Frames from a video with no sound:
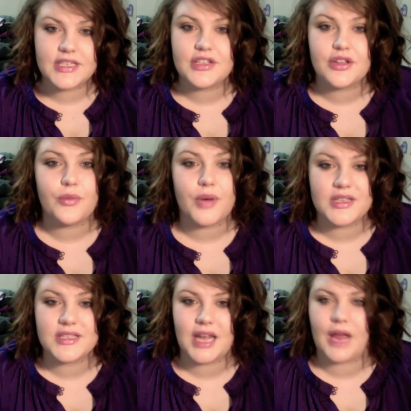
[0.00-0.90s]
these are the
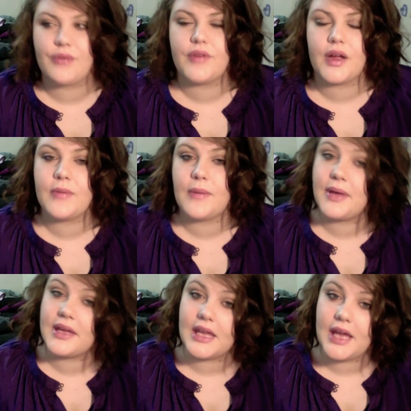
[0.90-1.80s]
ones that I would recommend
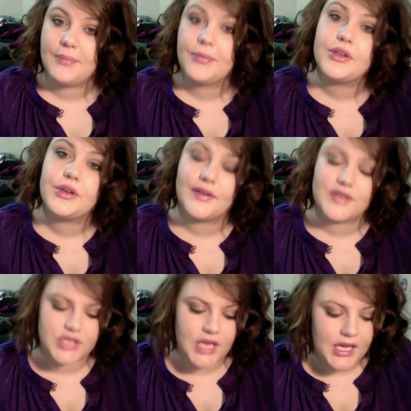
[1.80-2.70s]
picking up when you have a
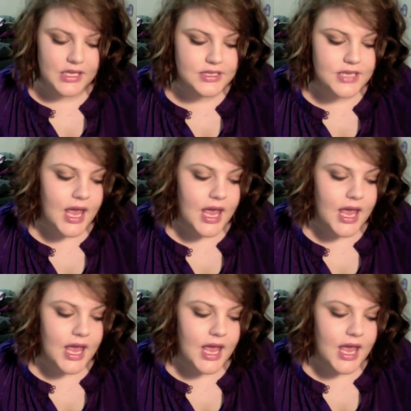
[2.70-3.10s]
chance.